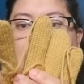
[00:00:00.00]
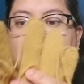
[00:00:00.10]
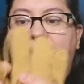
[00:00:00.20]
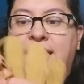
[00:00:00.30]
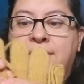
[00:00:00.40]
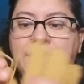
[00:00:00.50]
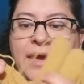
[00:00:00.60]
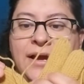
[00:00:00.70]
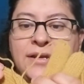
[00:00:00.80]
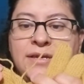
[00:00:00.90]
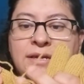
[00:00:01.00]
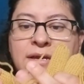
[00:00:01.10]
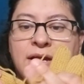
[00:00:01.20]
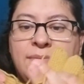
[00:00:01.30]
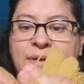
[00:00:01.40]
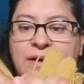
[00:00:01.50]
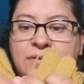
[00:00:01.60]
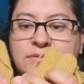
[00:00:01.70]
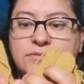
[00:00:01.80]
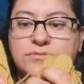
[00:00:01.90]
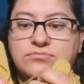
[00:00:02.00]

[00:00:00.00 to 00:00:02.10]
I am adding about